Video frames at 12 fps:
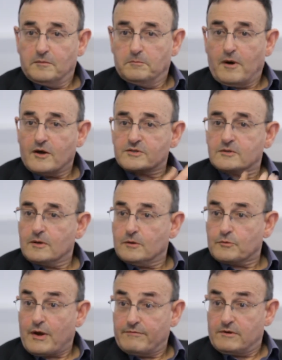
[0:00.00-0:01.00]
marginal
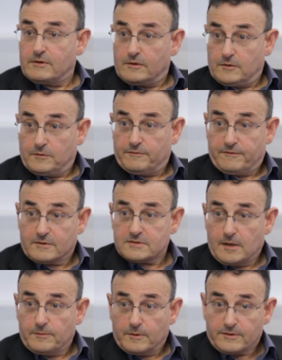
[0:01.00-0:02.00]
revenue, for
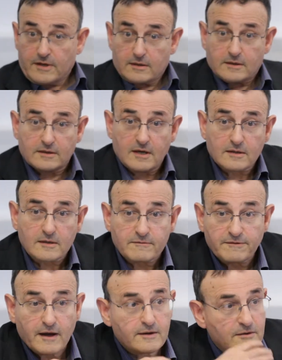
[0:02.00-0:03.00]
example, that
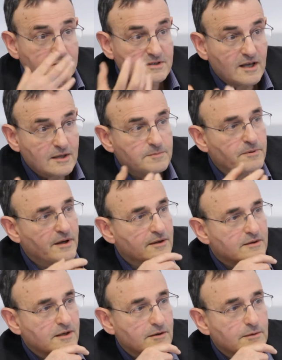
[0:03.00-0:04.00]
factors get
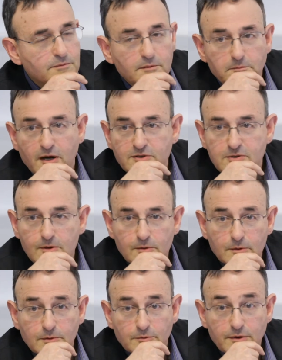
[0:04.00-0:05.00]
paid their
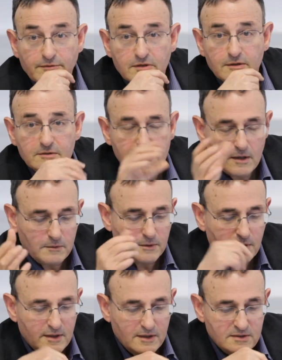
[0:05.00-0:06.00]
marginal revenue. So
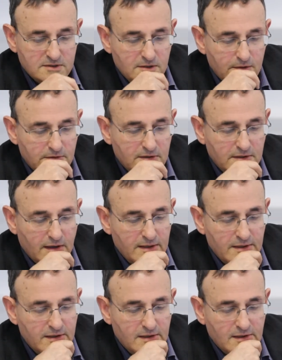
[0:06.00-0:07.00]
it's not
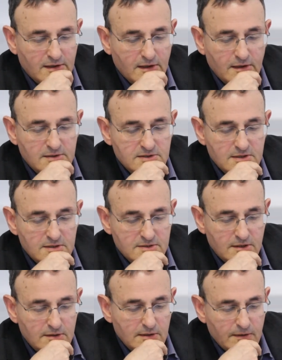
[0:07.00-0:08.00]
entirely
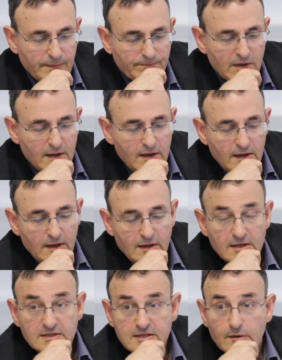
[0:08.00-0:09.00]
consistent.
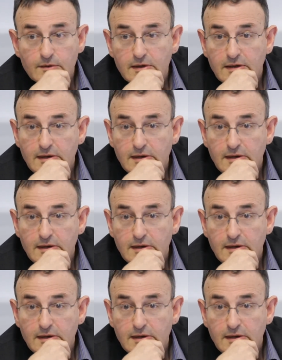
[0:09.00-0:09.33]
So